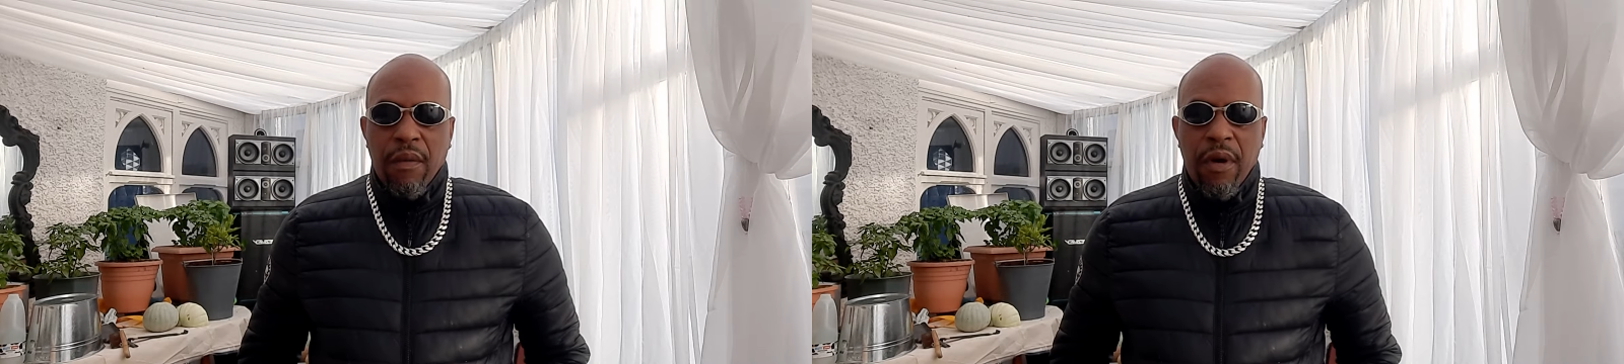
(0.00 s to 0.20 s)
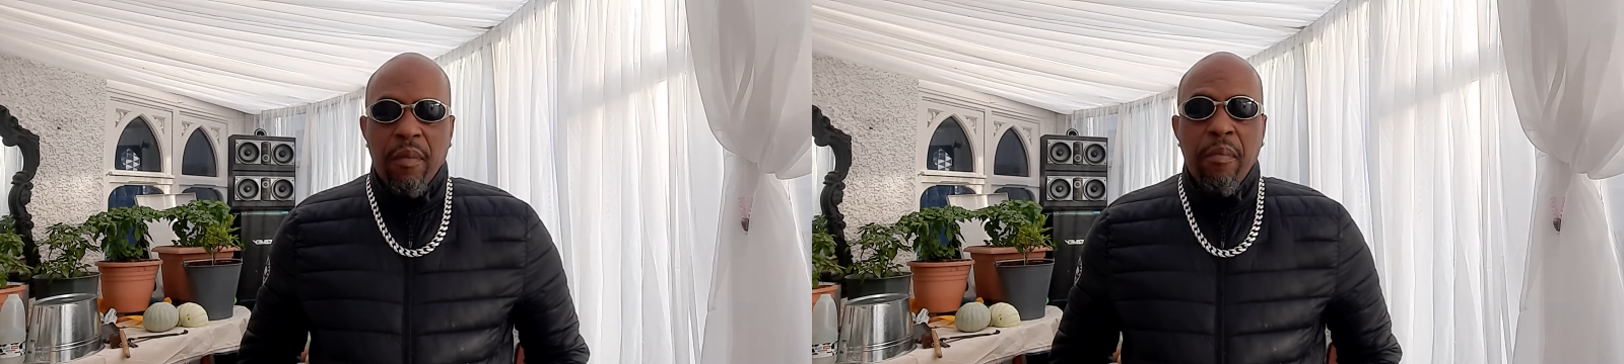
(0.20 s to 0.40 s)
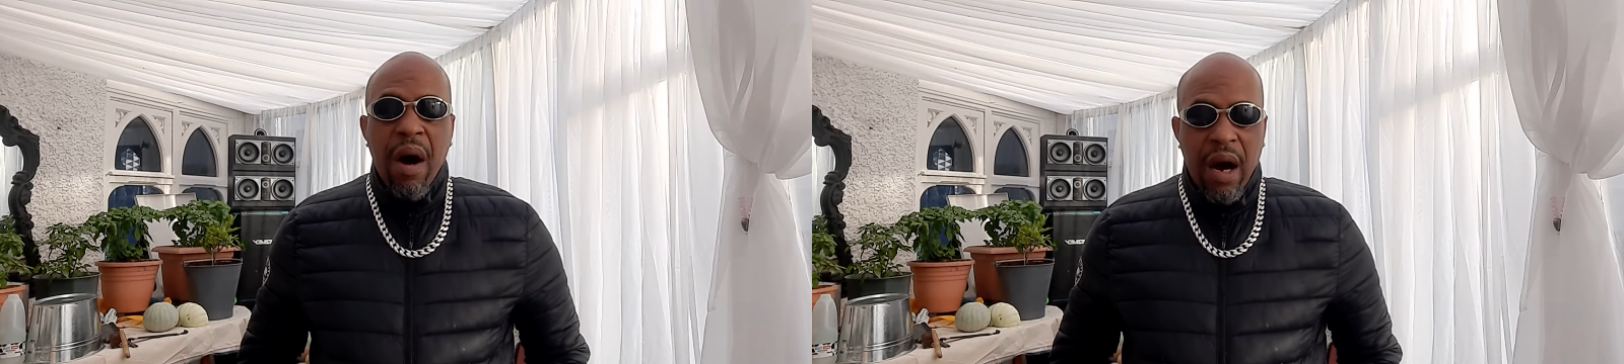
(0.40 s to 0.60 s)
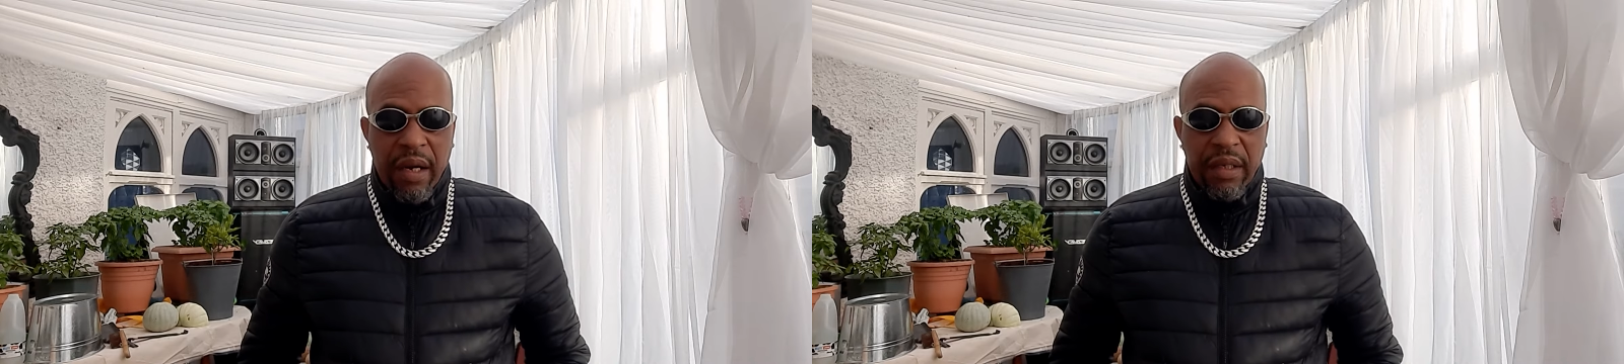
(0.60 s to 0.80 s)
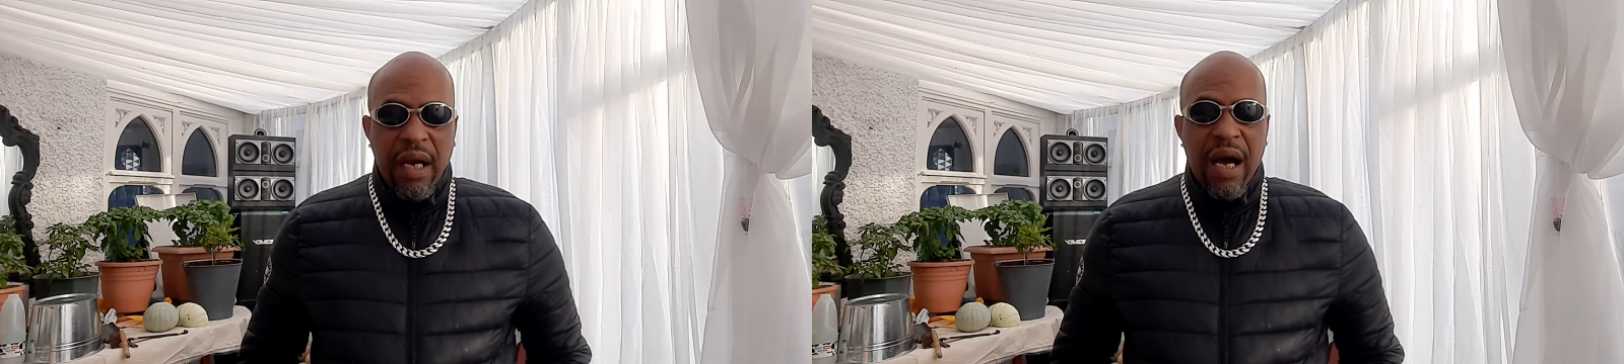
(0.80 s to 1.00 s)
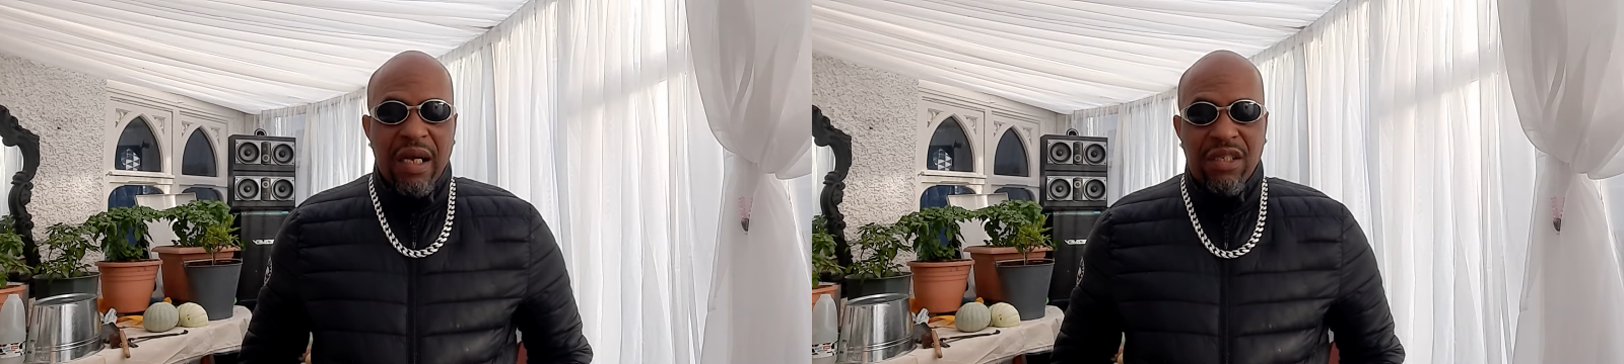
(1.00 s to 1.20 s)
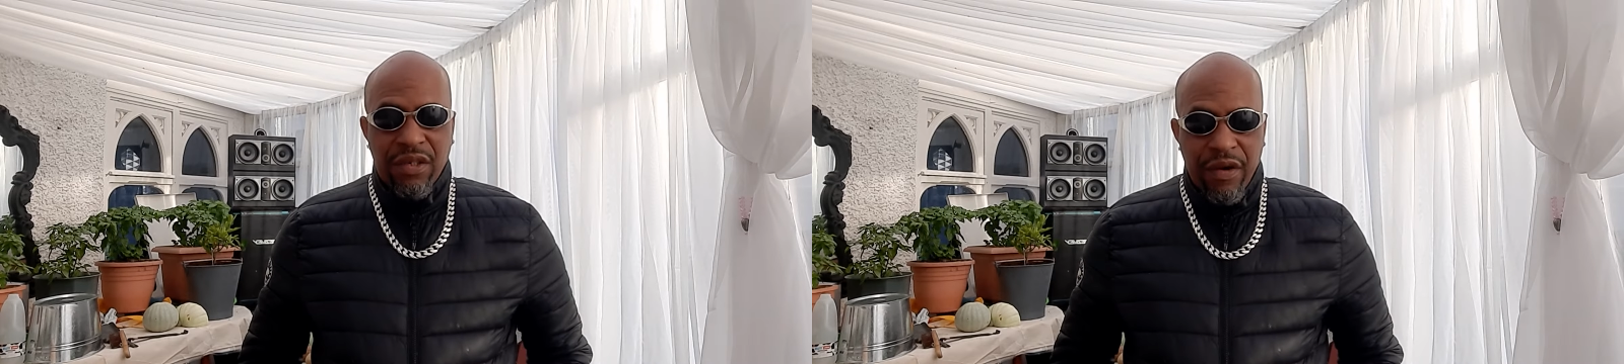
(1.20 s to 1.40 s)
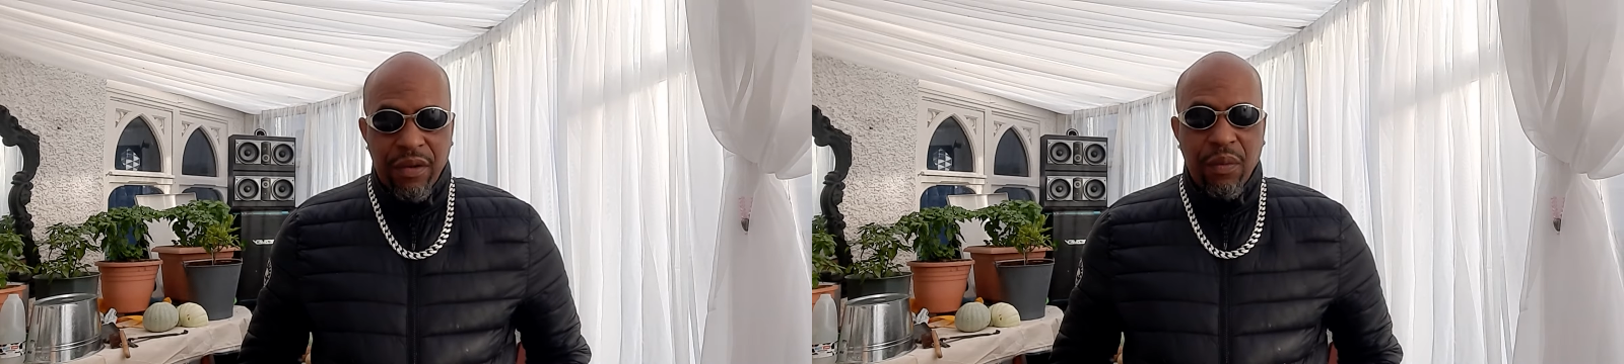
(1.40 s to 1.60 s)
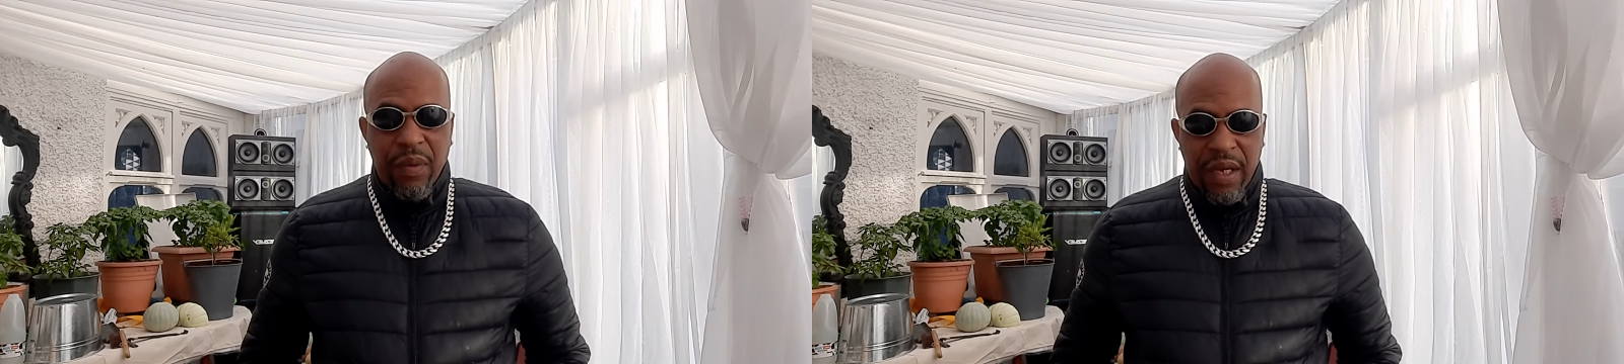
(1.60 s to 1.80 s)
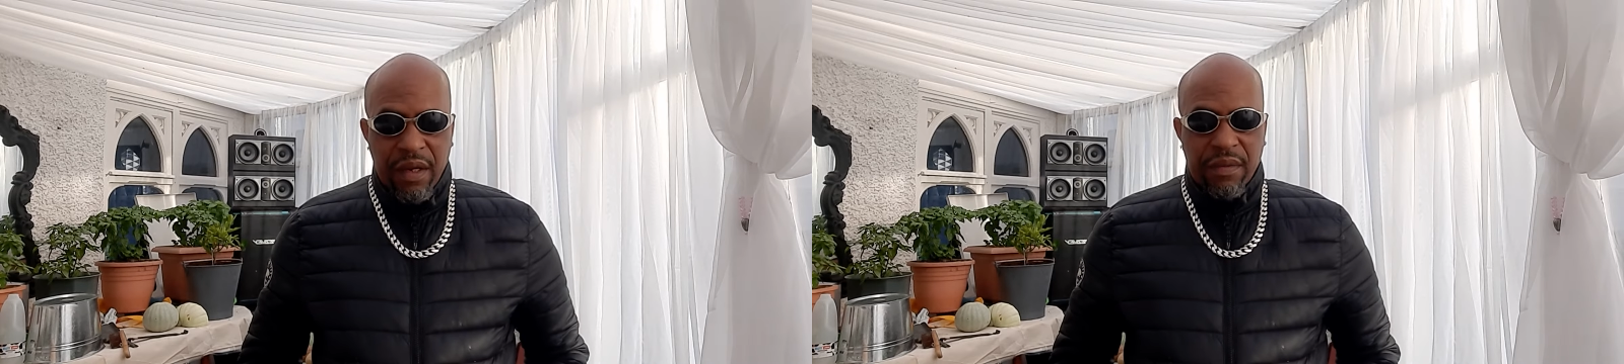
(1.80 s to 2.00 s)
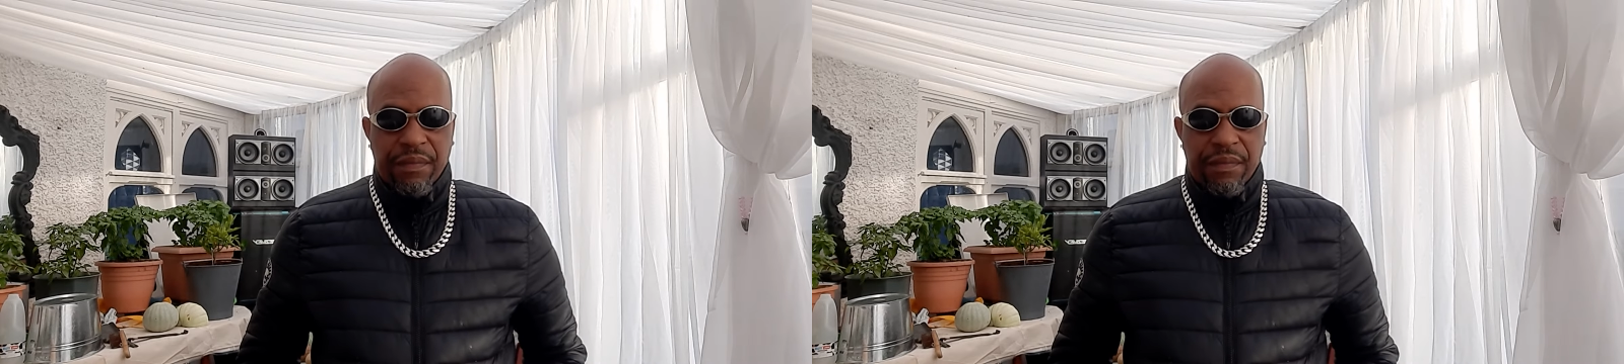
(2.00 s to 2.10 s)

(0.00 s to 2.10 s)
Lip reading: were born a certain way.